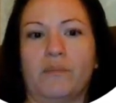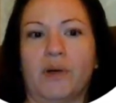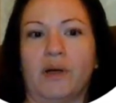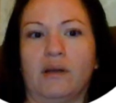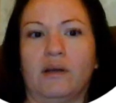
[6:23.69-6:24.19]

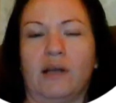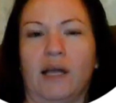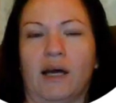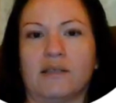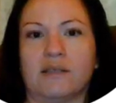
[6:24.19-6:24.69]
But
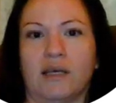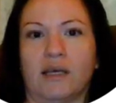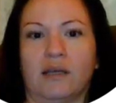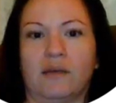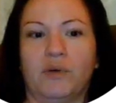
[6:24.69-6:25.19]
like I
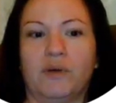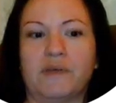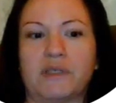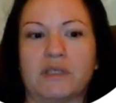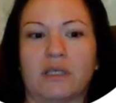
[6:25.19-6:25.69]
said
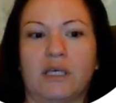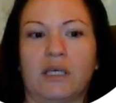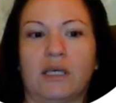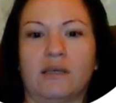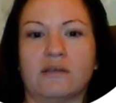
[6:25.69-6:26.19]

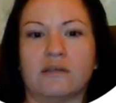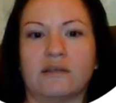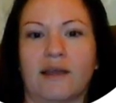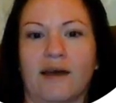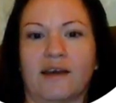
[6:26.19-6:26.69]
previously, is
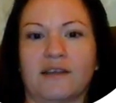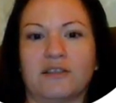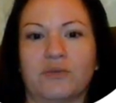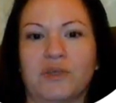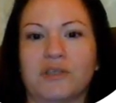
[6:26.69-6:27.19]

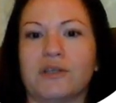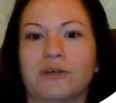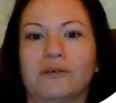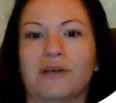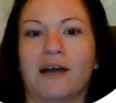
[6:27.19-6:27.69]
that we
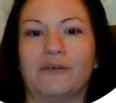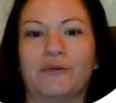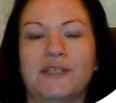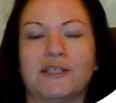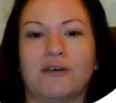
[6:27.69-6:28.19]
still
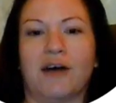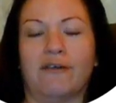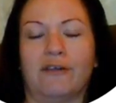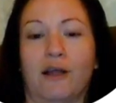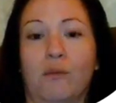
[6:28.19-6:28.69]

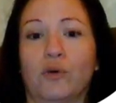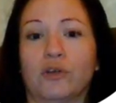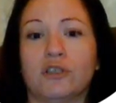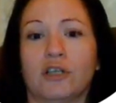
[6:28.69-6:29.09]
have a lot more to